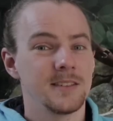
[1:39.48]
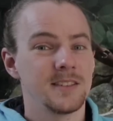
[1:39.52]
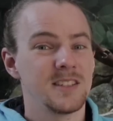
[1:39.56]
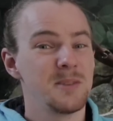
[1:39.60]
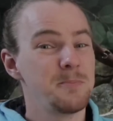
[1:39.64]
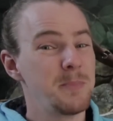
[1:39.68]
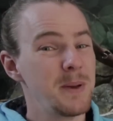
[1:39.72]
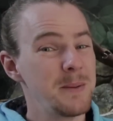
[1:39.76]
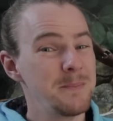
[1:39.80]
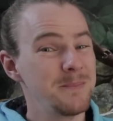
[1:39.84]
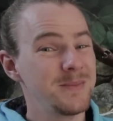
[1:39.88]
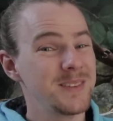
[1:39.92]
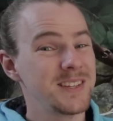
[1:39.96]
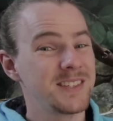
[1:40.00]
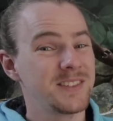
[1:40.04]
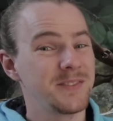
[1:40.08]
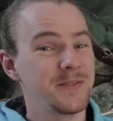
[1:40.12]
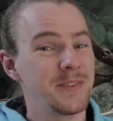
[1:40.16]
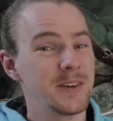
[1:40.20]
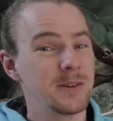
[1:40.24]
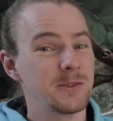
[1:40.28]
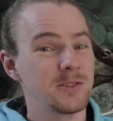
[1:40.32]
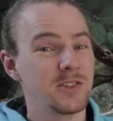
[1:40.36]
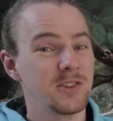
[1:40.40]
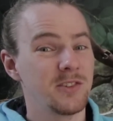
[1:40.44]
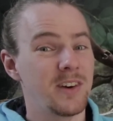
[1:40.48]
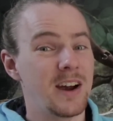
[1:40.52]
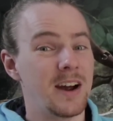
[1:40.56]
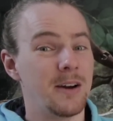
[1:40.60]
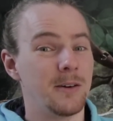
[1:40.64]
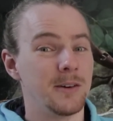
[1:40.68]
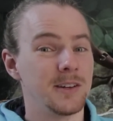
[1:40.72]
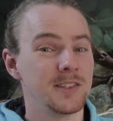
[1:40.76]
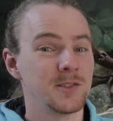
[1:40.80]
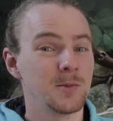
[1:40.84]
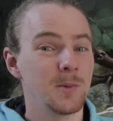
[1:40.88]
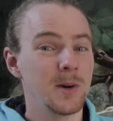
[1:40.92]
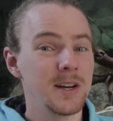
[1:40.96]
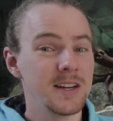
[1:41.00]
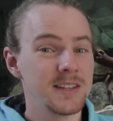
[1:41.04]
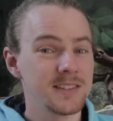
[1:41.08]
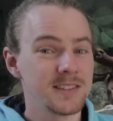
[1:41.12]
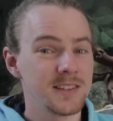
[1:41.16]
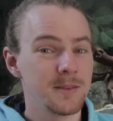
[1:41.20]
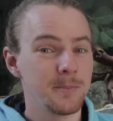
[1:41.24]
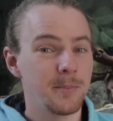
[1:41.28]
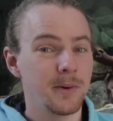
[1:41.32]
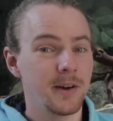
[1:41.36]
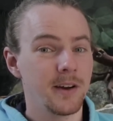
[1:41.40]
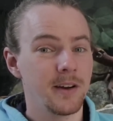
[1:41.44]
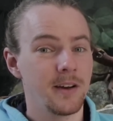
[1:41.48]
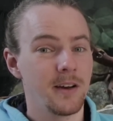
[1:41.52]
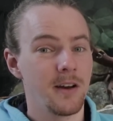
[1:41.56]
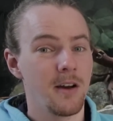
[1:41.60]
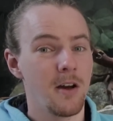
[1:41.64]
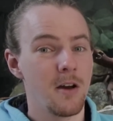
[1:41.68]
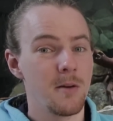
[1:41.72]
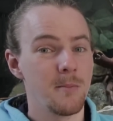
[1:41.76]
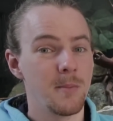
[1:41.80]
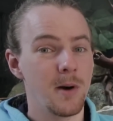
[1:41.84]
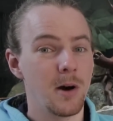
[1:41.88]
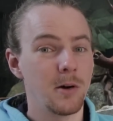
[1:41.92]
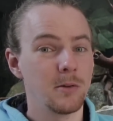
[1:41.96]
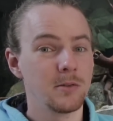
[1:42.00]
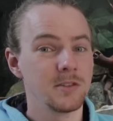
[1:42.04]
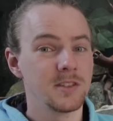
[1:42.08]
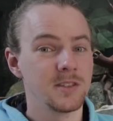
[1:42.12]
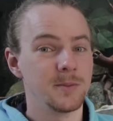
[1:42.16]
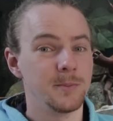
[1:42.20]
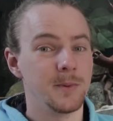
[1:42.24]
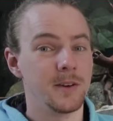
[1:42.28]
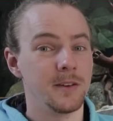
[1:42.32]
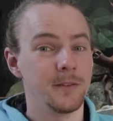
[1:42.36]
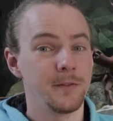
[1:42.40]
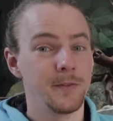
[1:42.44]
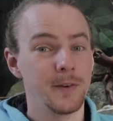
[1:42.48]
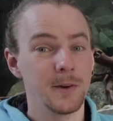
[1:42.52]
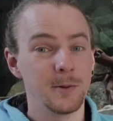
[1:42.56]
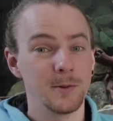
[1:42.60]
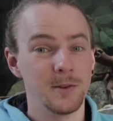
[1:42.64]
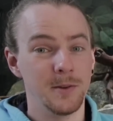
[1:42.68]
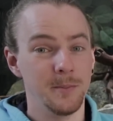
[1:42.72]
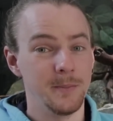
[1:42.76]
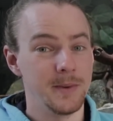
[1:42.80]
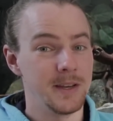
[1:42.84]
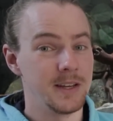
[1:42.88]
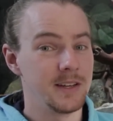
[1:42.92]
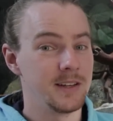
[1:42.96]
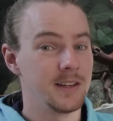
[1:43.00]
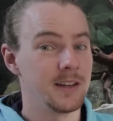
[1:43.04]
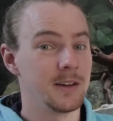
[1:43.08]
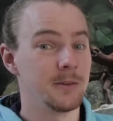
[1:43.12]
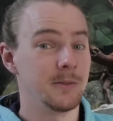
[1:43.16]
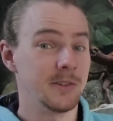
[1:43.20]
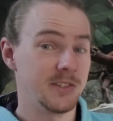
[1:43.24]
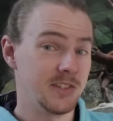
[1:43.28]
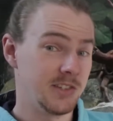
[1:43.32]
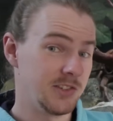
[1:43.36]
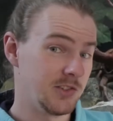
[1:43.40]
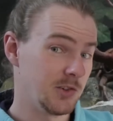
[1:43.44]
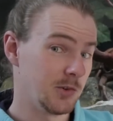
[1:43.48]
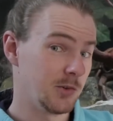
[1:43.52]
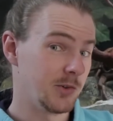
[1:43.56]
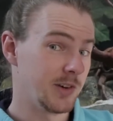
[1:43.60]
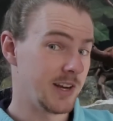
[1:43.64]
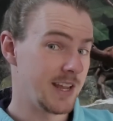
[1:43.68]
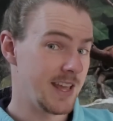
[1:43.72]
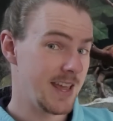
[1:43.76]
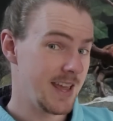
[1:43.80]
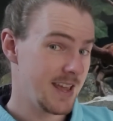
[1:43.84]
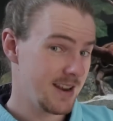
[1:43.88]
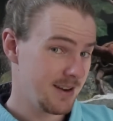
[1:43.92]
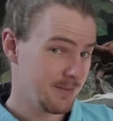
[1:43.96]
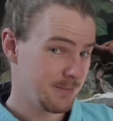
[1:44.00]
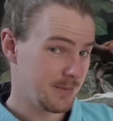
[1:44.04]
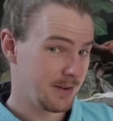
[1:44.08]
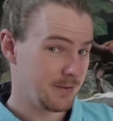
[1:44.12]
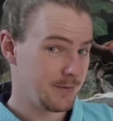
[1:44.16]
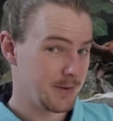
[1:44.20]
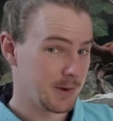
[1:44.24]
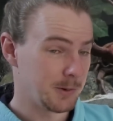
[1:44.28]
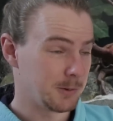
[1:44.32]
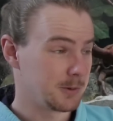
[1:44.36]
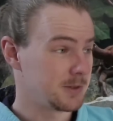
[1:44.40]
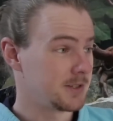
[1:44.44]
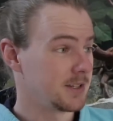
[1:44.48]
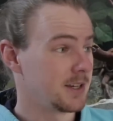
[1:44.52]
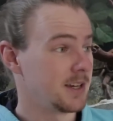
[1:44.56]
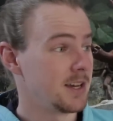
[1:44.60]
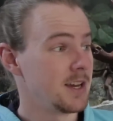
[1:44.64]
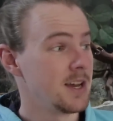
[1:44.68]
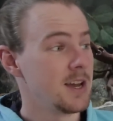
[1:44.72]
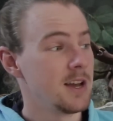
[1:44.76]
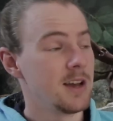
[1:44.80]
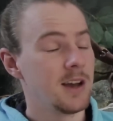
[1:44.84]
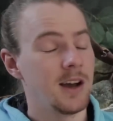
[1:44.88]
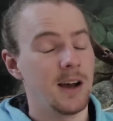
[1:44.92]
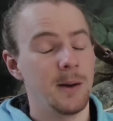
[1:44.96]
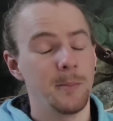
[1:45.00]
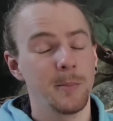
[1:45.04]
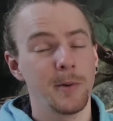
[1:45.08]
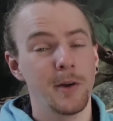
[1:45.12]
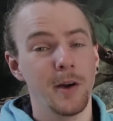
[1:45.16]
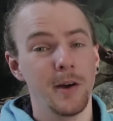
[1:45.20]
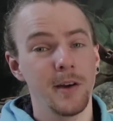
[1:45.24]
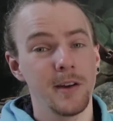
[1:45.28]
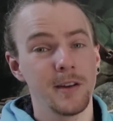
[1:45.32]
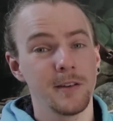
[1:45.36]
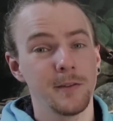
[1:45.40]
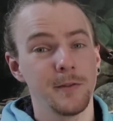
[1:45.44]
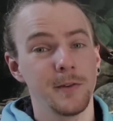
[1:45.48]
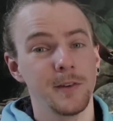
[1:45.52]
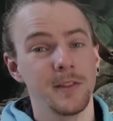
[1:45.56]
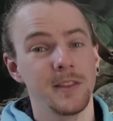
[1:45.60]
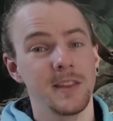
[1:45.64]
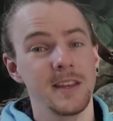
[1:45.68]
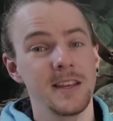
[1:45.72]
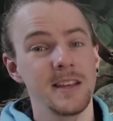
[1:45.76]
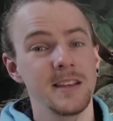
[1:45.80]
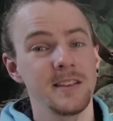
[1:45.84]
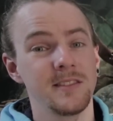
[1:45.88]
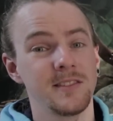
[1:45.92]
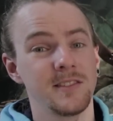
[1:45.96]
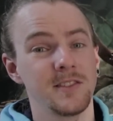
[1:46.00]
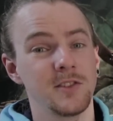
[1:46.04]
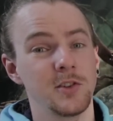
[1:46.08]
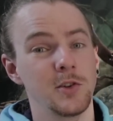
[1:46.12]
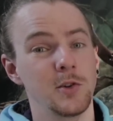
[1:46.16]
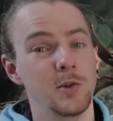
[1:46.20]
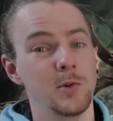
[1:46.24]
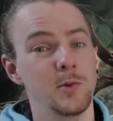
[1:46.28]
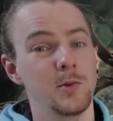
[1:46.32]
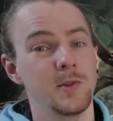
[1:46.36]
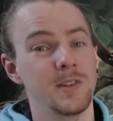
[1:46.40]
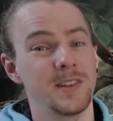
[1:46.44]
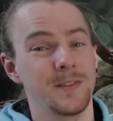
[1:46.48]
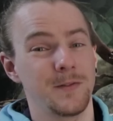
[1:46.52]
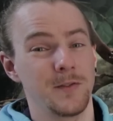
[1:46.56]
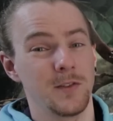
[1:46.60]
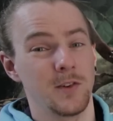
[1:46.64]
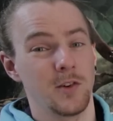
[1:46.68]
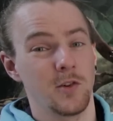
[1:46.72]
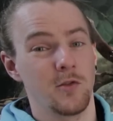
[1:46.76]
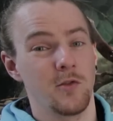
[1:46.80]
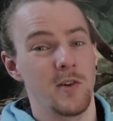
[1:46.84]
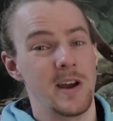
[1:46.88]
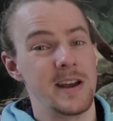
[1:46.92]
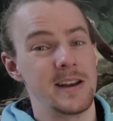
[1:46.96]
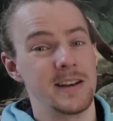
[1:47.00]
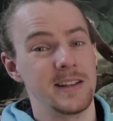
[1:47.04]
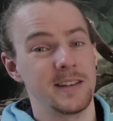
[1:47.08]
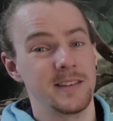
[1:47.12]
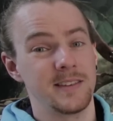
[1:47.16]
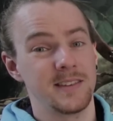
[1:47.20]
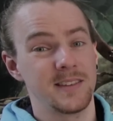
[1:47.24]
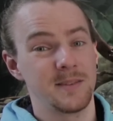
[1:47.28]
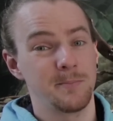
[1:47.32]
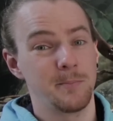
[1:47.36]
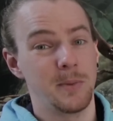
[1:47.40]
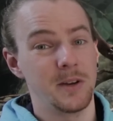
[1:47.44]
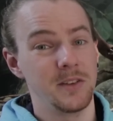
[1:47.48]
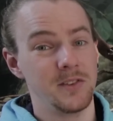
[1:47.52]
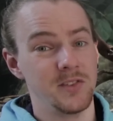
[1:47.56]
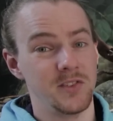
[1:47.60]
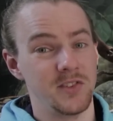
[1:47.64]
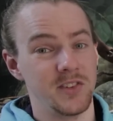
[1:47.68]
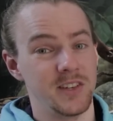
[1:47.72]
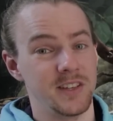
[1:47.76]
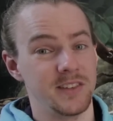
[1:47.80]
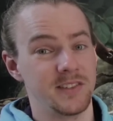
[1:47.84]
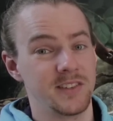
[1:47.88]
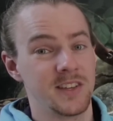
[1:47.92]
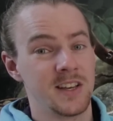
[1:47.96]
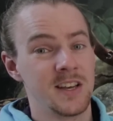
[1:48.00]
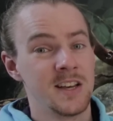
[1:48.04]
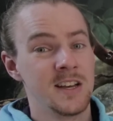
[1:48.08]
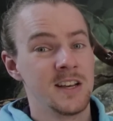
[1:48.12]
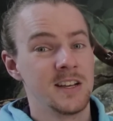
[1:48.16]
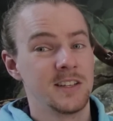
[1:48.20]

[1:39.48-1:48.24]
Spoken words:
To pimp this filter out, as well as the Biohome Ultimate filter media, which is already in my filter, I'm going for these two different graded sponges.